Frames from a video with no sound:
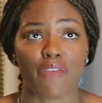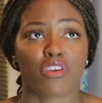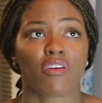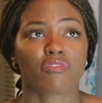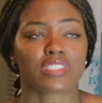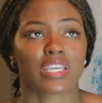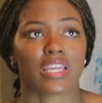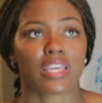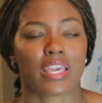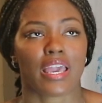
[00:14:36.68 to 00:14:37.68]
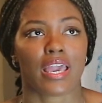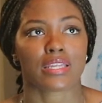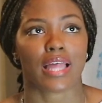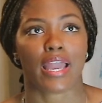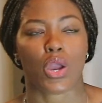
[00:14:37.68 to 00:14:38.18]
If you ever seen a
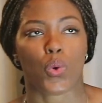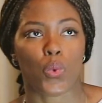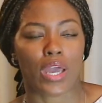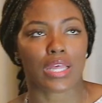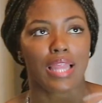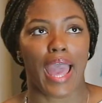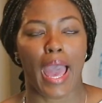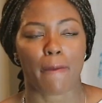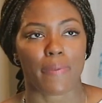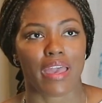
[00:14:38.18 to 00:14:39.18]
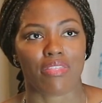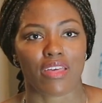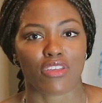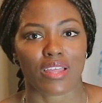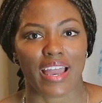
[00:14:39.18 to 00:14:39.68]
kid like run a lap and
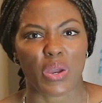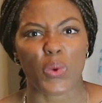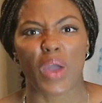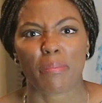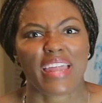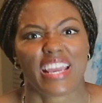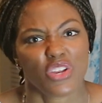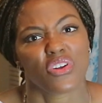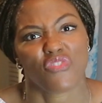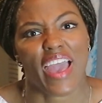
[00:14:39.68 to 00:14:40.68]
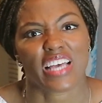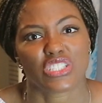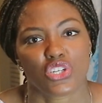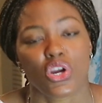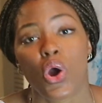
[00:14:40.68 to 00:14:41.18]
then they're like, oh, I bet I could do it
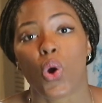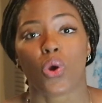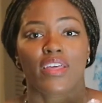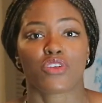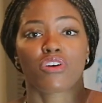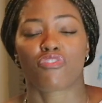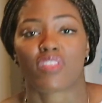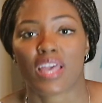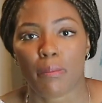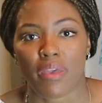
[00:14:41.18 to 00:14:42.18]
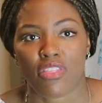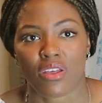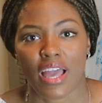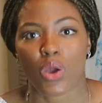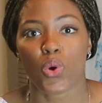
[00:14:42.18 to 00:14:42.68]
faster. Or they do a flip and
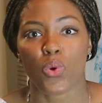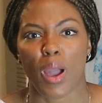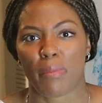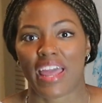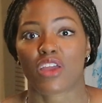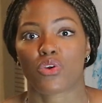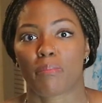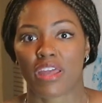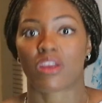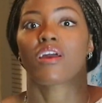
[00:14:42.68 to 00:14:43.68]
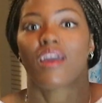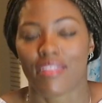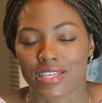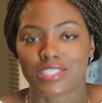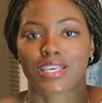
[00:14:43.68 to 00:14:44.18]
they're like, oh, I bet I could do it better. And
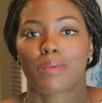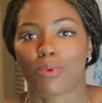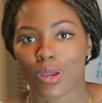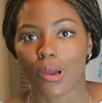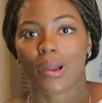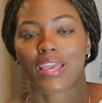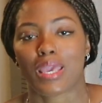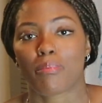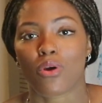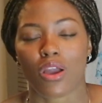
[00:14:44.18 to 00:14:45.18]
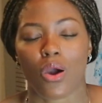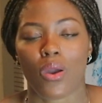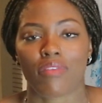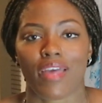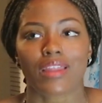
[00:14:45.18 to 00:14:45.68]
they just keep on going, keep on
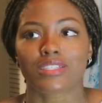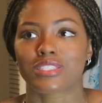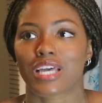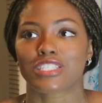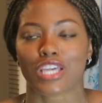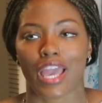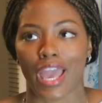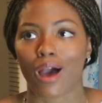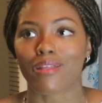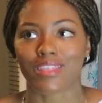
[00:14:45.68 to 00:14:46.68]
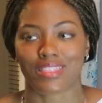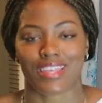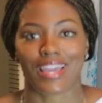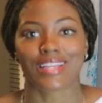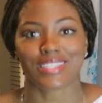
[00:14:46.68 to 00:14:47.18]
going. That is such a healthy
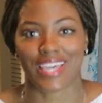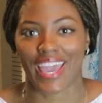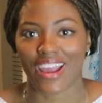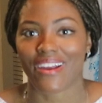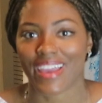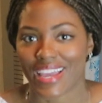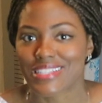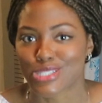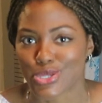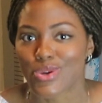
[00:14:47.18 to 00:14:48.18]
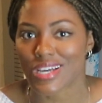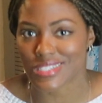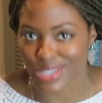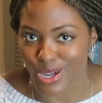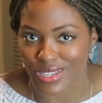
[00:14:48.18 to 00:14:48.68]
thing to carry into
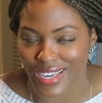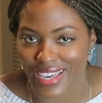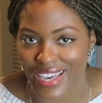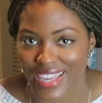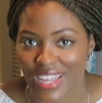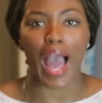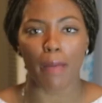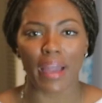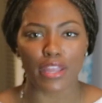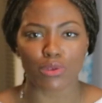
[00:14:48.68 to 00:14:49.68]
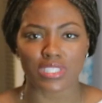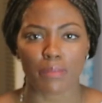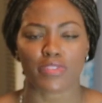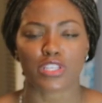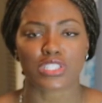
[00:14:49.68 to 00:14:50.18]
adulthood. I might do
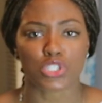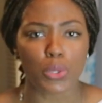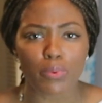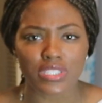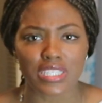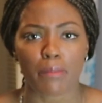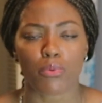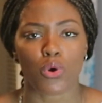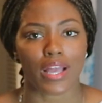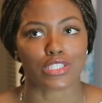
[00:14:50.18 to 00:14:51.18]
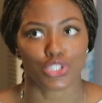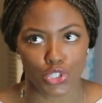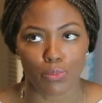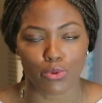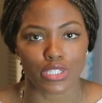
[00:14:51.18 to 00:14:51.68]
something super simple and
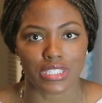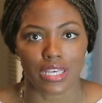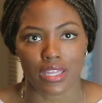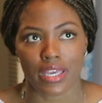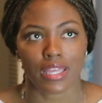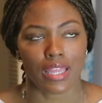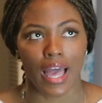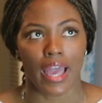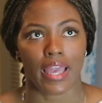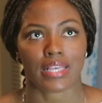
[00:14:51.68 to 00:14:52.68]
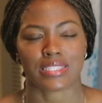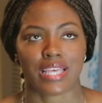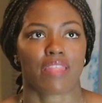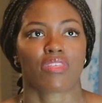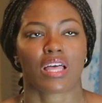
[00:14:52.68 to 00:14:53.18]
super silly, like
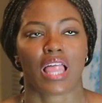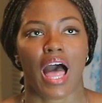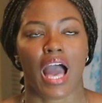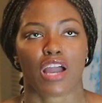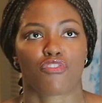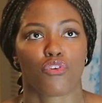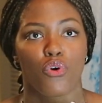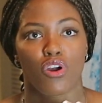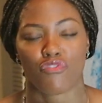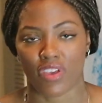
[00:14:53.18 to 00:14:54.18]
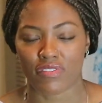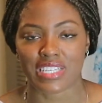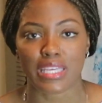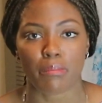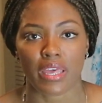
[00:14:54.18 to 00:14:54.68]
set the clock for
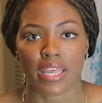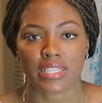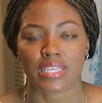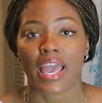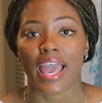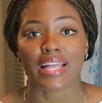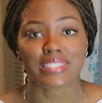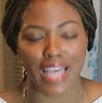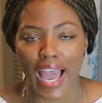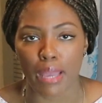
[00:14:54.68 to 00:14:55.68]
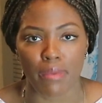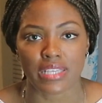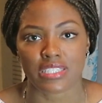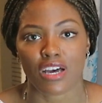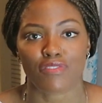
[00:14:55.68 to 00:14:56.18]
15 minutes and time
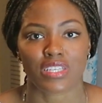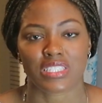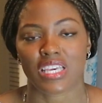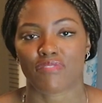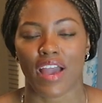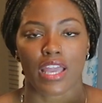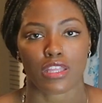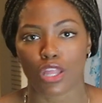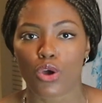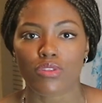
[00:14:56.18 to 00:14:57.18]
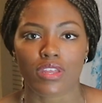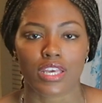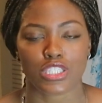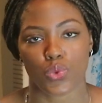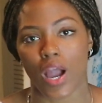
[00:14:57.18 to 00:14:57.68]
myself to see if I can load the
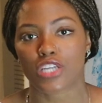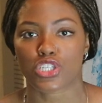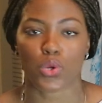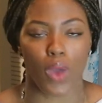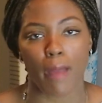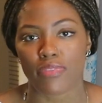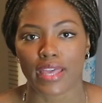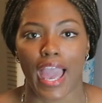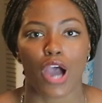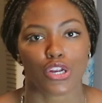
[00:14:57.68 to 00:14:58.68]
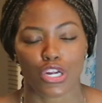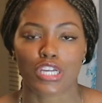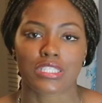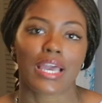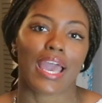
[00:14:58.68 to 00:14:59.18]
dishwasher, wipe the
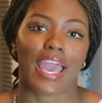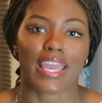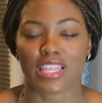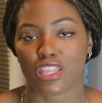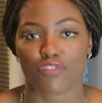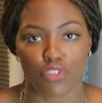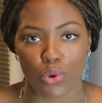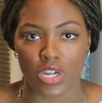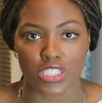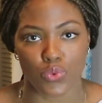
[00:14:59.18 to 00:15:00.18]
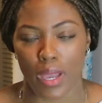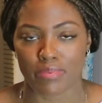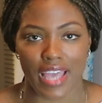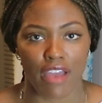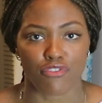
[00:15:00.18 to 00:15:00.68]
counters, and get the floor
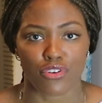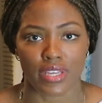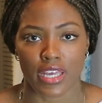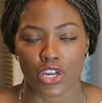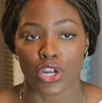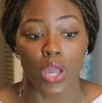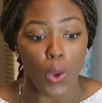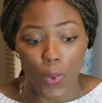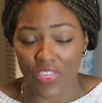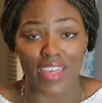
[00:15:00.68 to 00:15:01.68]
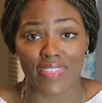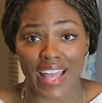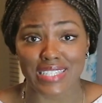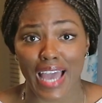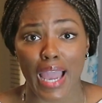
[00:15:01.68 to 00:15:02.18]
swept after dinner within
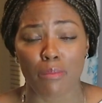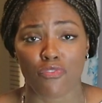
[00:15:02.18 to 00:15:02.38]
that time